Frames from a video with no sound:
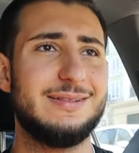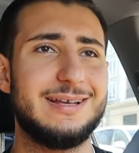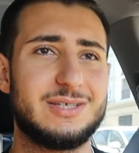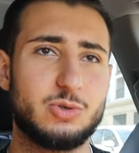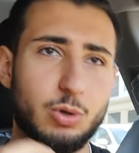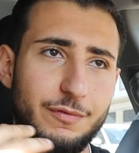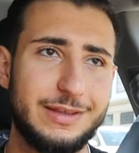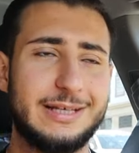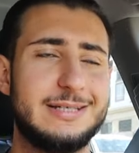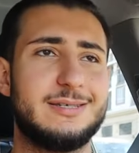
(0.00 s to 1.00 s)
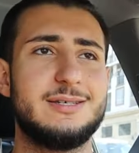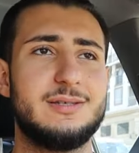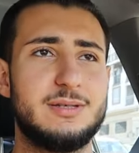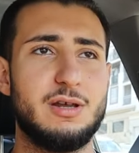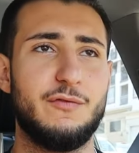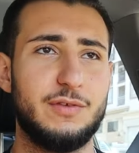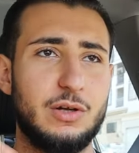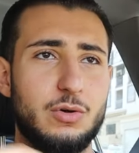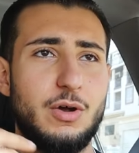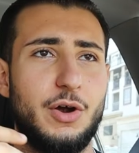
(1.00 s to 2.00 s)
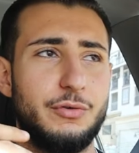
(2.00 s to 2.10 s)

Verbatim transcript: They struggle with the consistency of, you know,